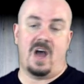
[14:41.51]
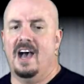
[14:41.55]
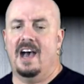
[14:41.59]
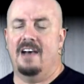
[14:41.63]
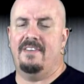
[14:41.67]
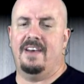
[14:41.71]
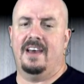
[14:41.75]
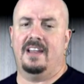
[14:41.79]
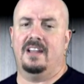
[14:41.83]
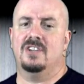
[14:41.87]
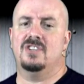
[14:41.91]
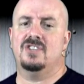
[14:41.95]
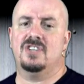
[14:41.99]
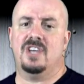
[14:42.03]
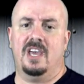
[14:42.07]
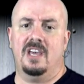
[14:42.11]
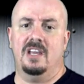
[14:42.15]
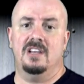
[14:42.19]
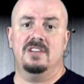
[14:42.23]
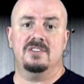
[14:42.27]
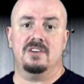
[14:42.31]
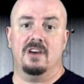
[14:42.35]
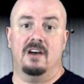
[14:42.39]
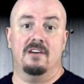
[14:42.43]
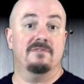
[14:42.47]
I've had a
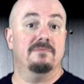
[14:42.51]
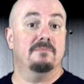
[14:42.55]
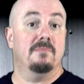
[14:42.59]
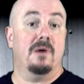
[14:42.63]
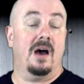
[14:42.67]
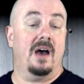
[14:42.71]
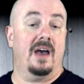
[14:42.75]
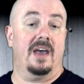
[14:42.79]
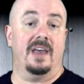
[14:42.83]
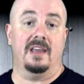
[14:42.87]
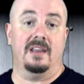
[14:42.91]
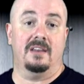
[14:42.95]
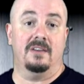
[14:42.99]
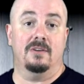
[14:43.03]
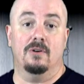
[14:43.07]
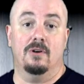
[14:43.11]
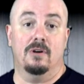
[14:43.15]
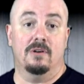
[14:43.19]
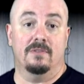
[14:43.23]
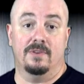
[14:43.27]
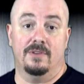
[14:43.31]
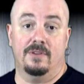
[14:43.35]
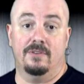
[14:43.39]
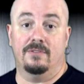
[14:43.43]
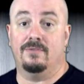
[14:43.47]
change of mind
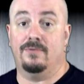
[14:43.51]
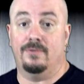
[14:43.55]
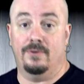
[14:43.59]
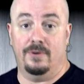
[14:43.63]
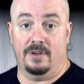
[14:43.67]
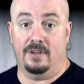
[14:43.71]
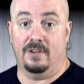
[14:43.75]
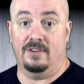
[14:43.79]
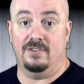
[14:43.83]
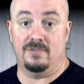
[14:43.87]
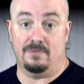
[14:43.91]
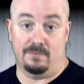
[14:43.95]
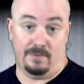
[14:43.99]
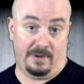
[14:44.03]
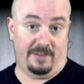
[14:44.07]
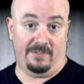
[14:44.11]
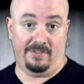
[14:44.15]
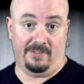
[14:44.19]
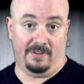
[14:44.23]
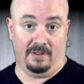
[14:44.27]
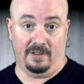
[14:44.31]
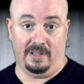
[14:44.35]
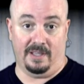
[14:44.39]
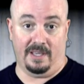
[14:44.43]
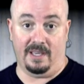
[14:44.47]
over this footage
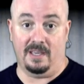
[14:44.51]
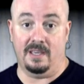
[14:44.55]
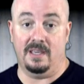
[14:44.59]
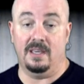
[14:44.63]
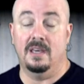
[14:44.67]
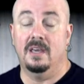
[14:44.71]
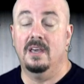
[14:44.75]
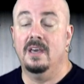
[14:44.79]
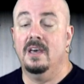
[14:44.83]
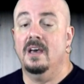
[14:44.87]
recently.